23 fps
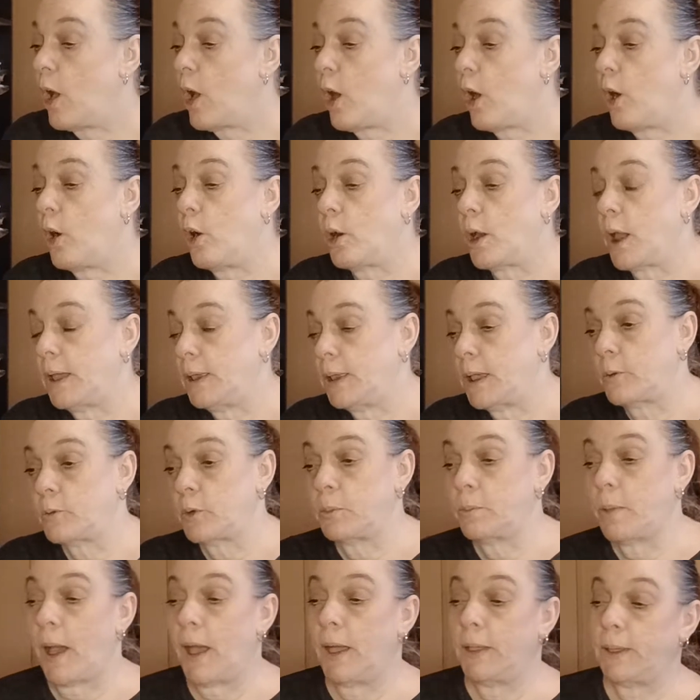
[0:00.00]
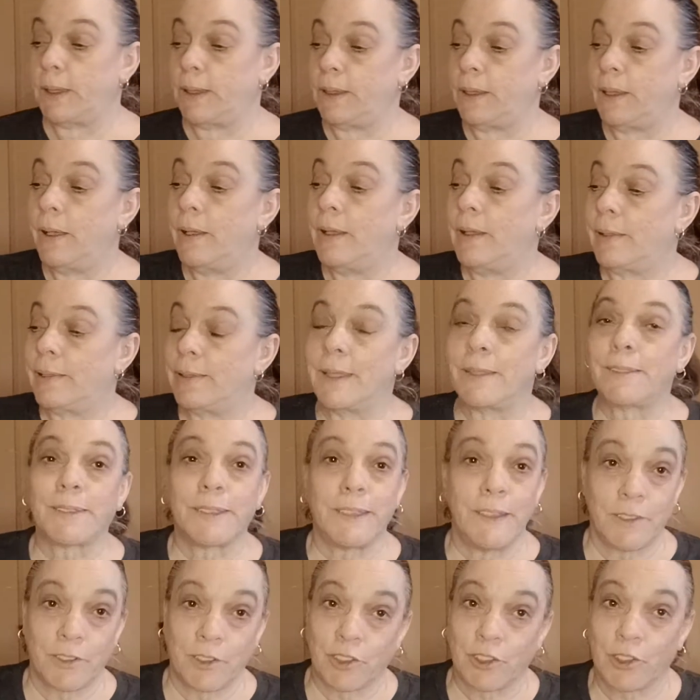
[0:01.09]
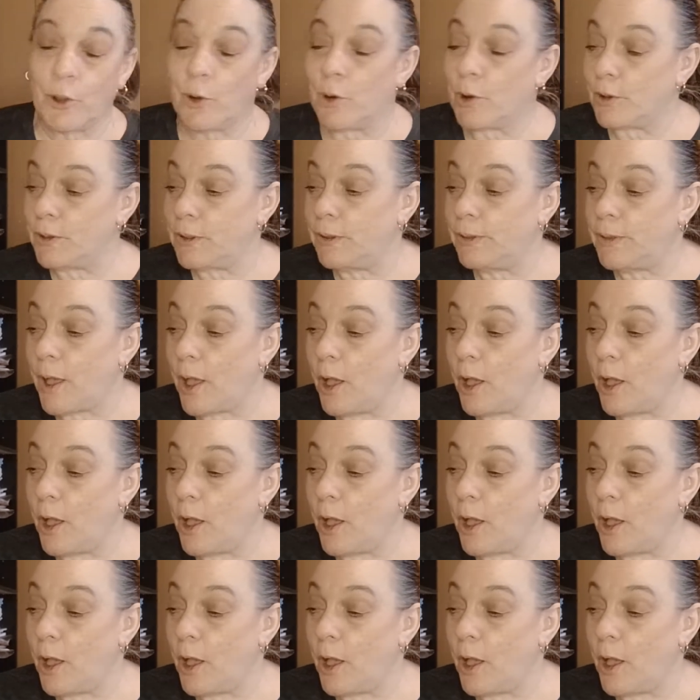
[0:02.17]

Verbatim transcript: All right, everybody, let's get started.